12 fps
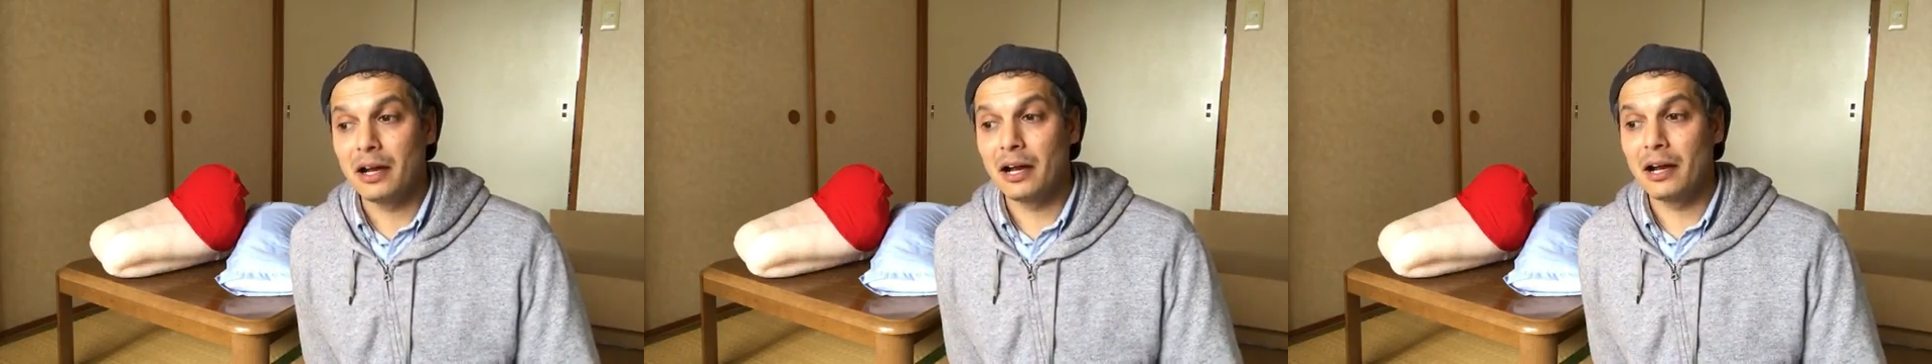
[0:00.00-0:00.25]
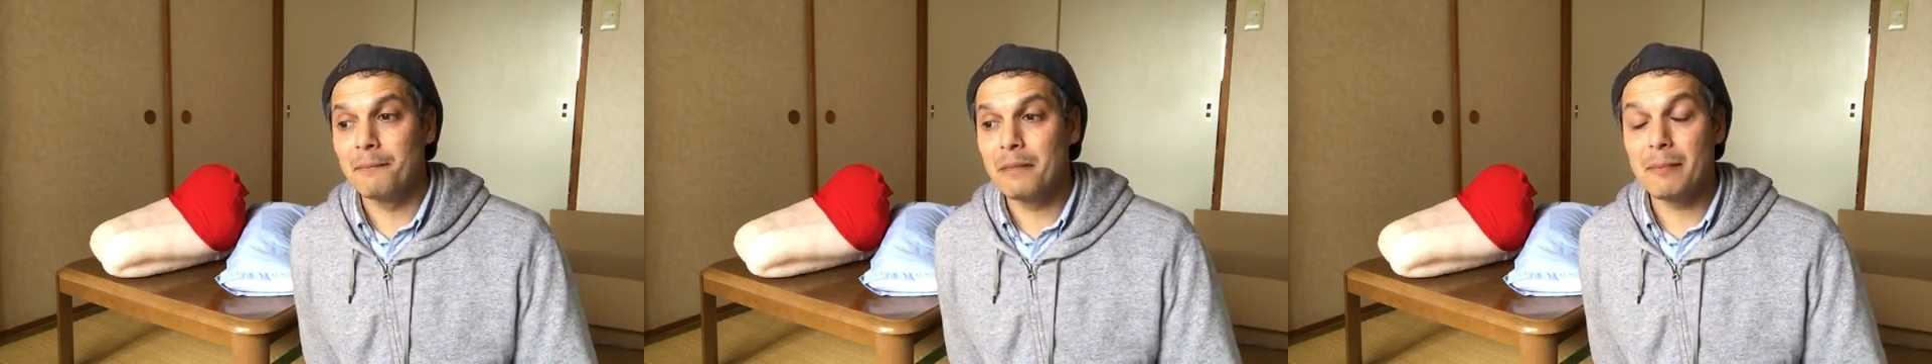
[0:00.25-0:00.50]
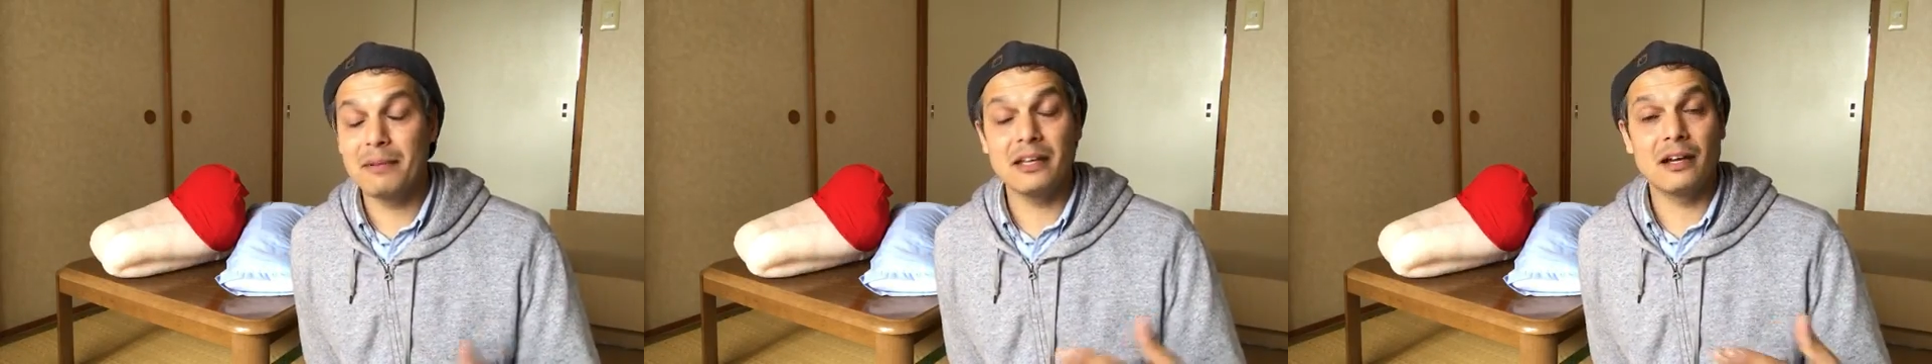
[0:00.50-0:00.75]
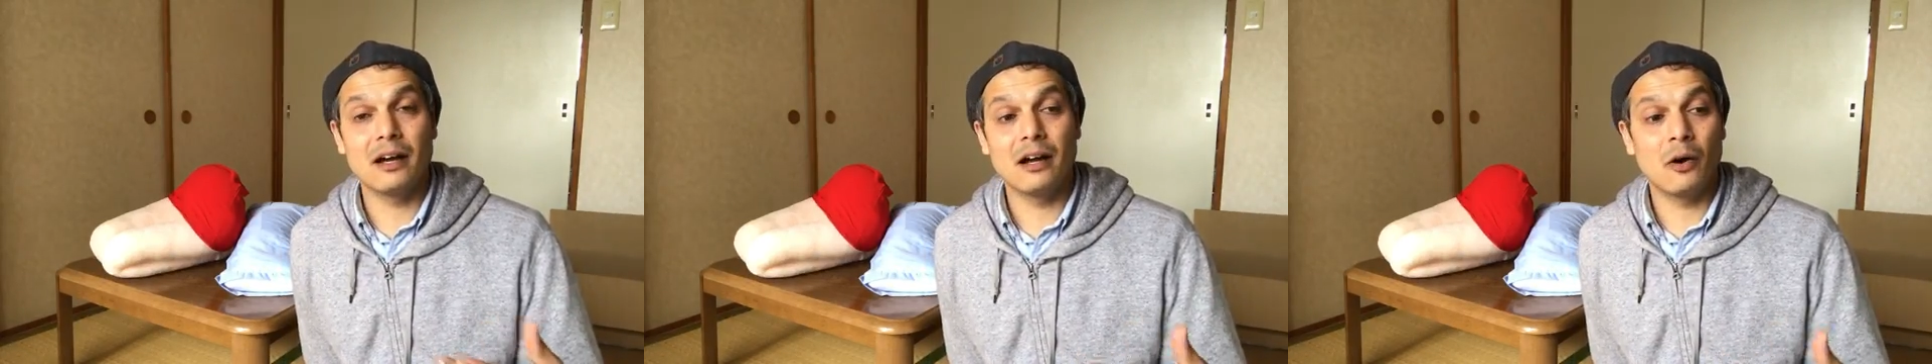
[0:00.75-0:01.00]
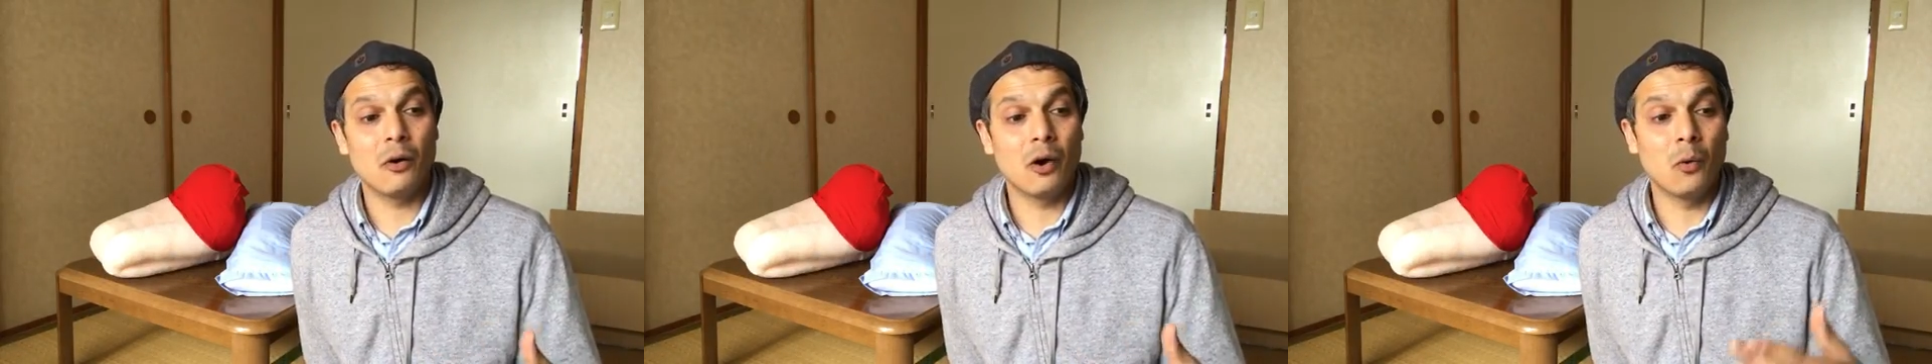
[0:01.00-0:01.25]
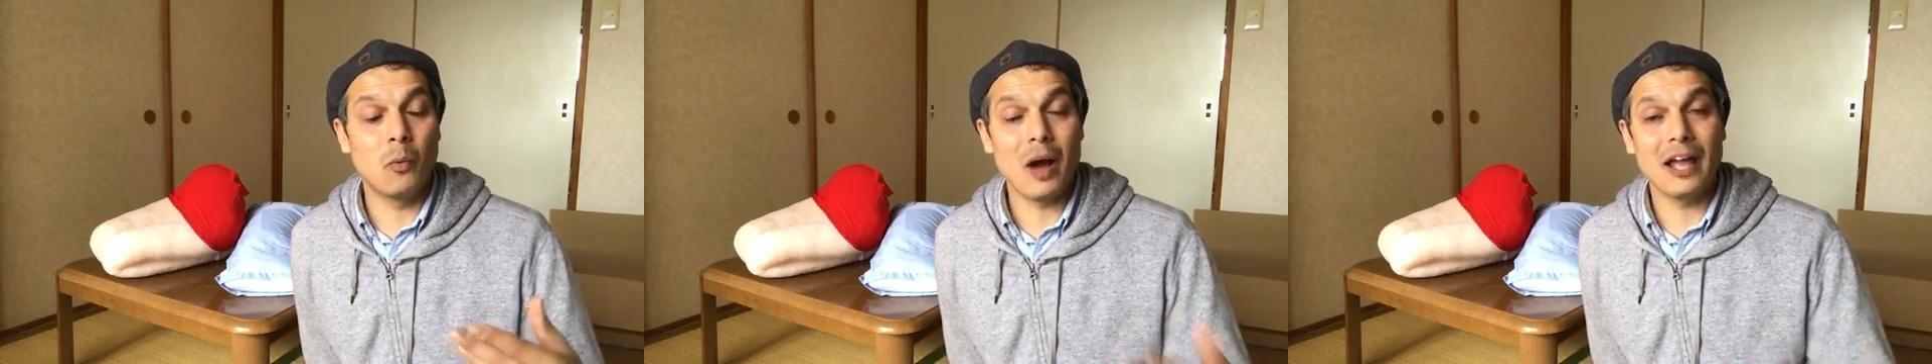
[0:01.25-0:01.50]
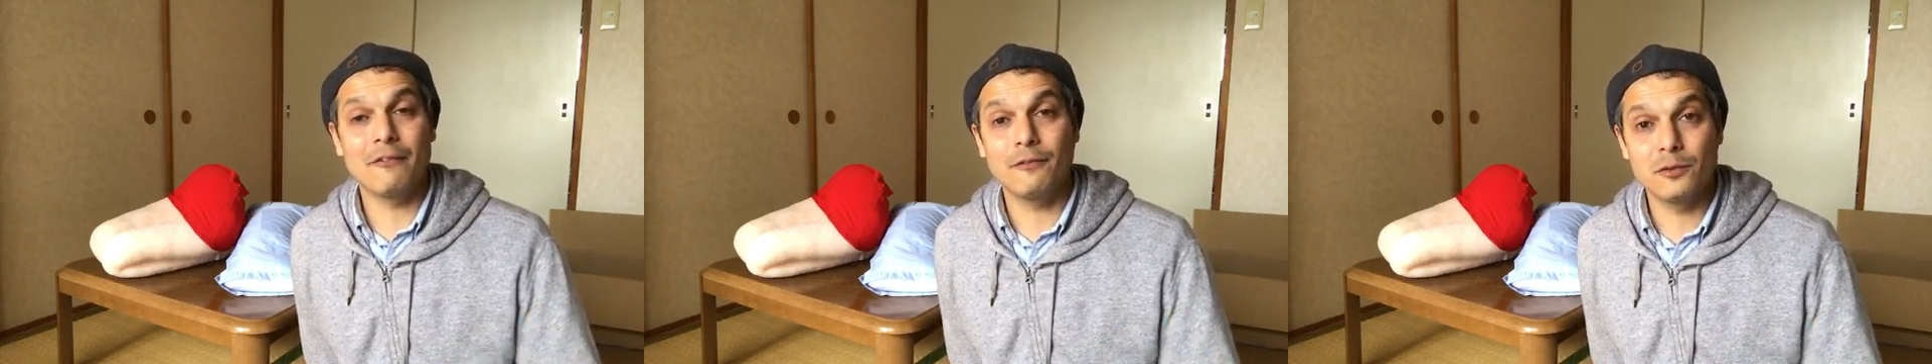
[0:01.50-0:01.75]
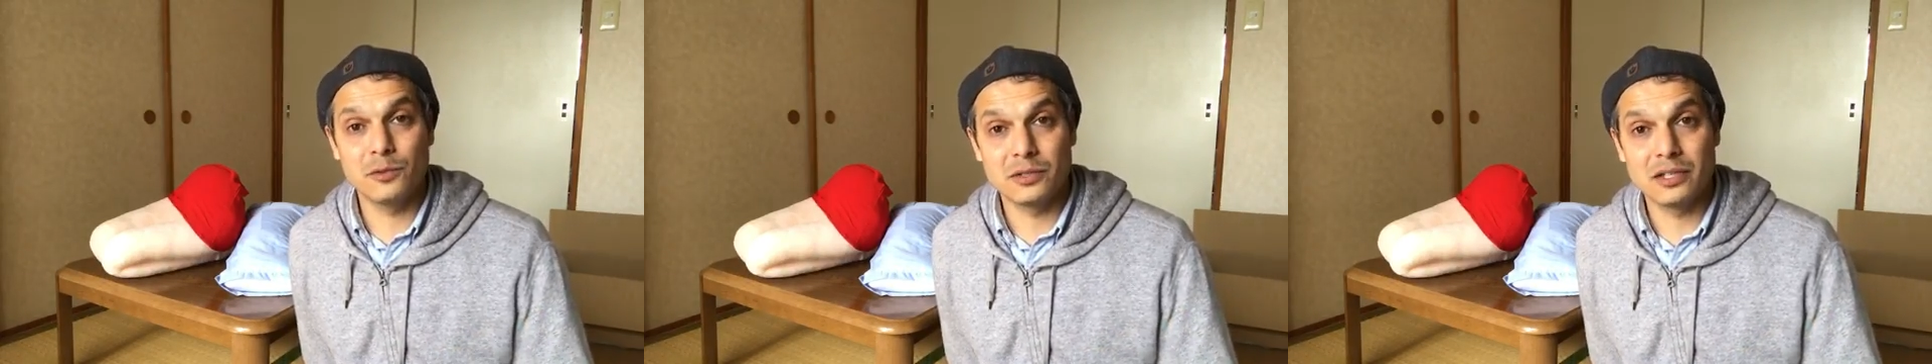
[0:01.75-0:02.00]
maybe a wife
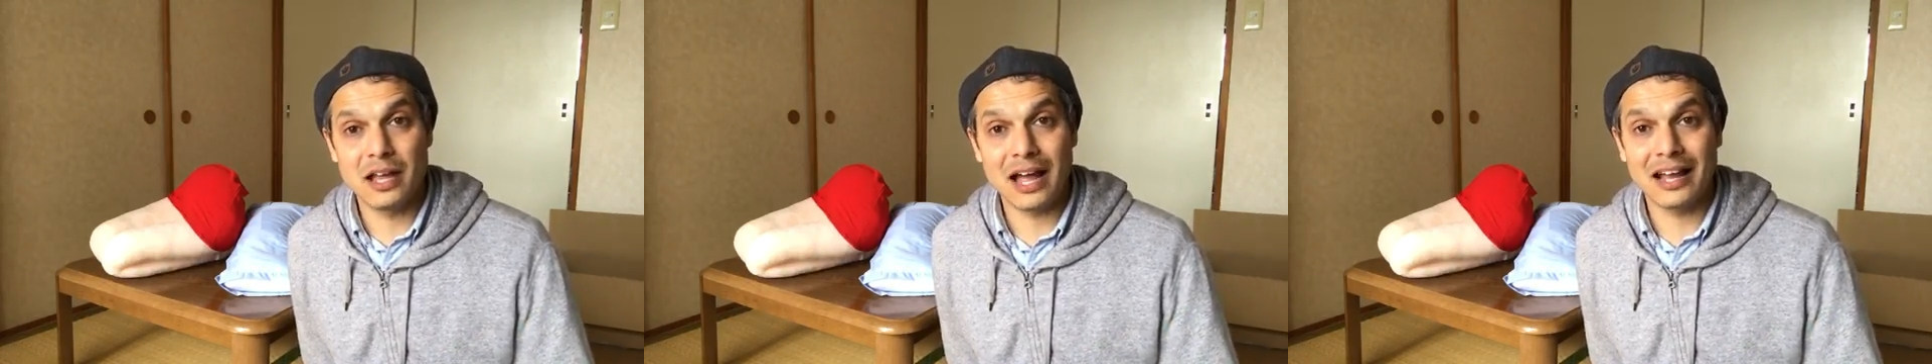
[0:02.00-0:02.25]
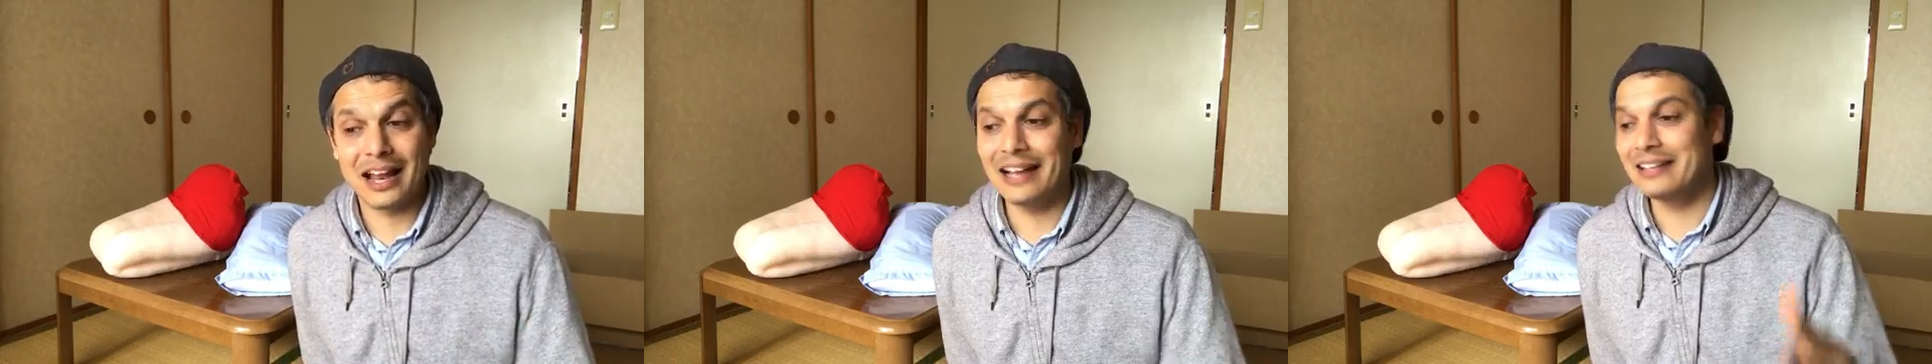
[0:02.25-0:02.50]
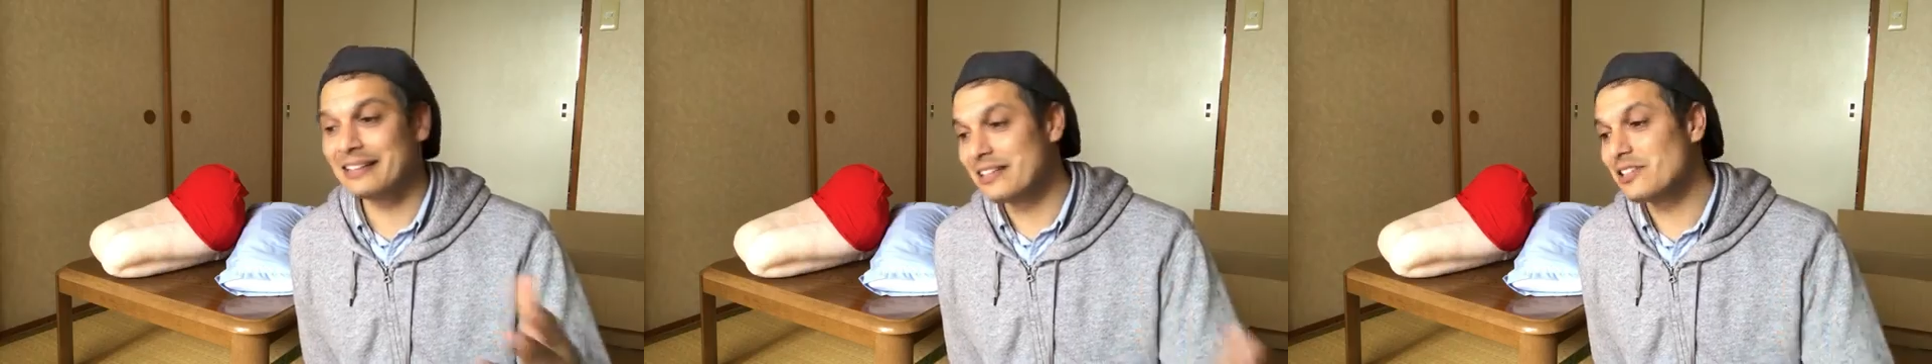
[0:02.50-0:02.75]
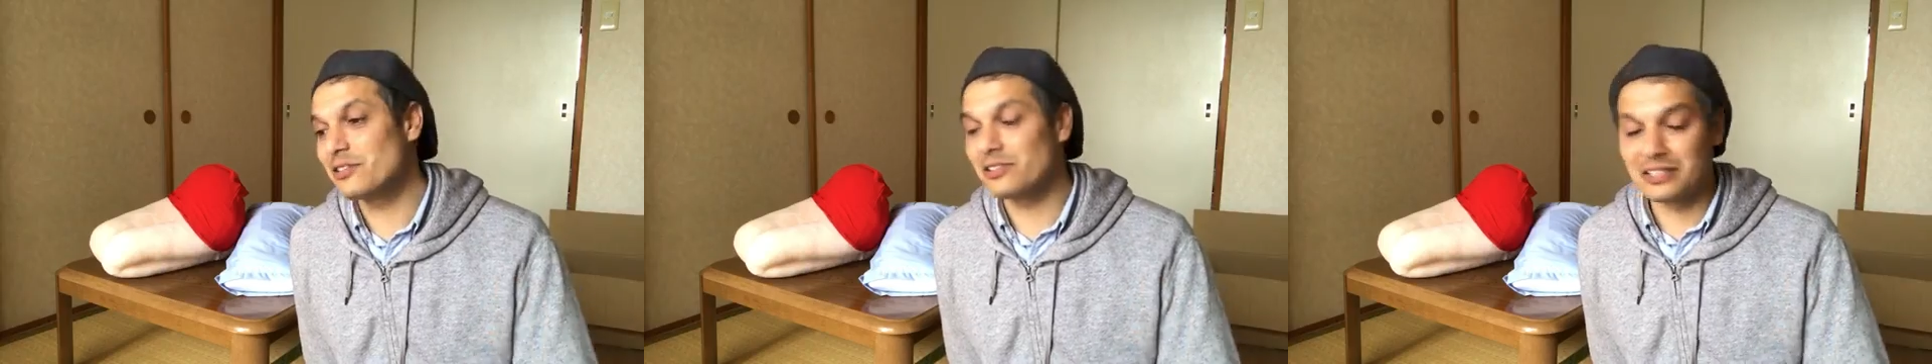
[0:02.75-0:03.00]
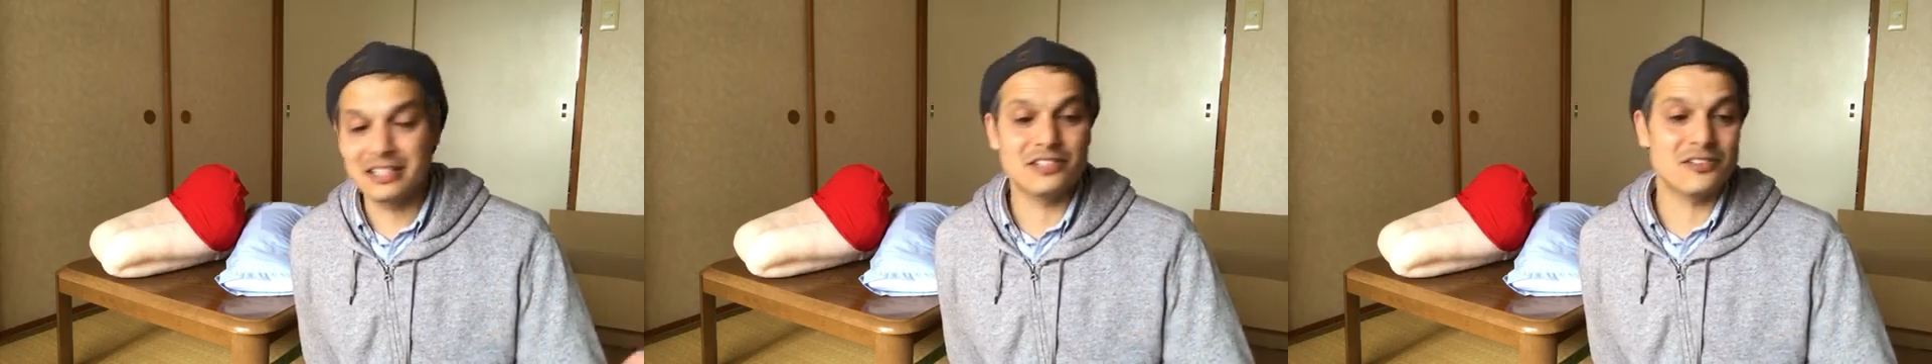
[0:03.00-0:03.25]
who, these